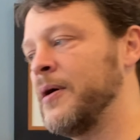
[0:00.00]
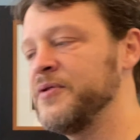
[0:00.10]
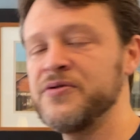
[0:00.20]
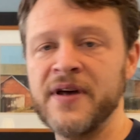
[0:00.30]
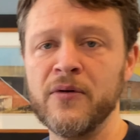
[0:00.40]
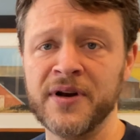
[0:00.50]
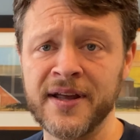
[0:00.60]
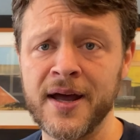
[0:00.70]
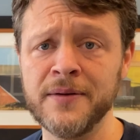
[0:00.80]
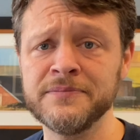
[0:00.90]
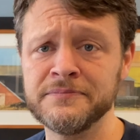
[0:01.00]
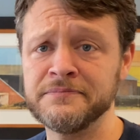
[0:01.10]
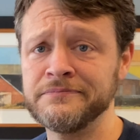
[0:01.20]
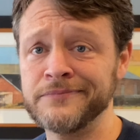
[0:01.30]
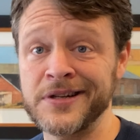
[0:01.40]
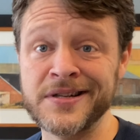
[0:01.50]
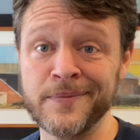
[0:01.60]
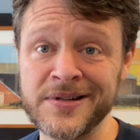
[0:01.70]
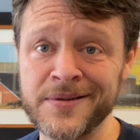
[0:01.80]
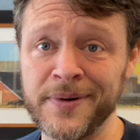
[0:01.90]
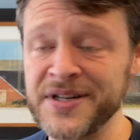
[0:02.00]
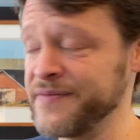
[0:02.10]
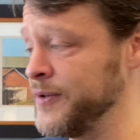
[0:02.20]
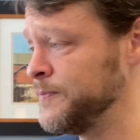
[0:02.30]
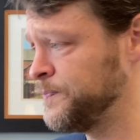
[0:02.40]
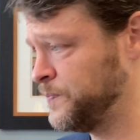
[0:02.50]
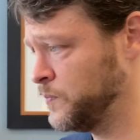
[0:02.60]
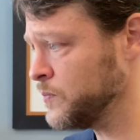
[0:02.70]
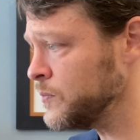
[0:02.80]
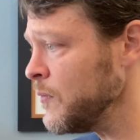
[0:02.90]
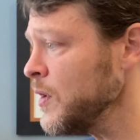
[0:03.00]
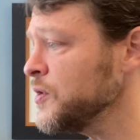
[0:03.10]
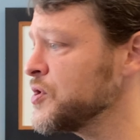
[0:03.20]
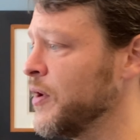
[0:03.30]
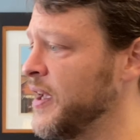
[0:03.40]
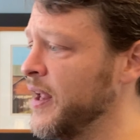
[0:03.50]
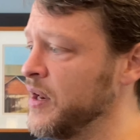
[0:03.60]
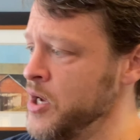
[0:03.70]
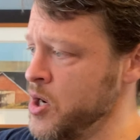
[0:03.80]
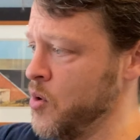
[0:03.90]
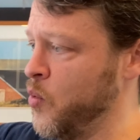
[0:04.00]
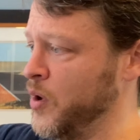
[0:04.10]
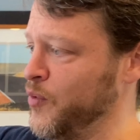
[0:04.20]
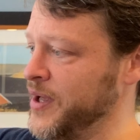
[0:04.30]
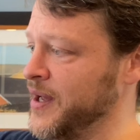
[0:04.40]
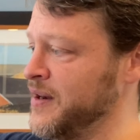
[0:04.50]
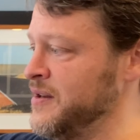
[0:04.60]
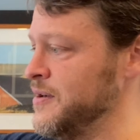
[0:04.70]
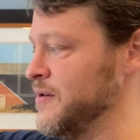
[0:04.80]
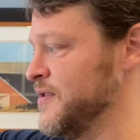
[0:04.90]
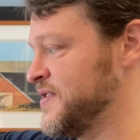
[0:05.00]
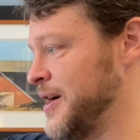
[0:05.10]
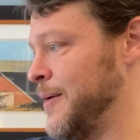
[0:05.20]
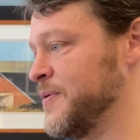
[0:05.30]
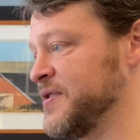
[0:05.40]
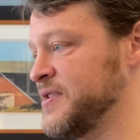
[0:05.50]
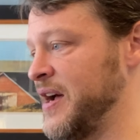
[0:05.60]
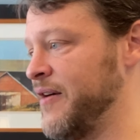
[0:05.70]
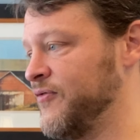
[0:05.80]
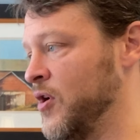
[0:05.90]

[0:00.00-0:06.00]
Do that one again because I missed a bunch of it. So again, when we get near the top of the staff,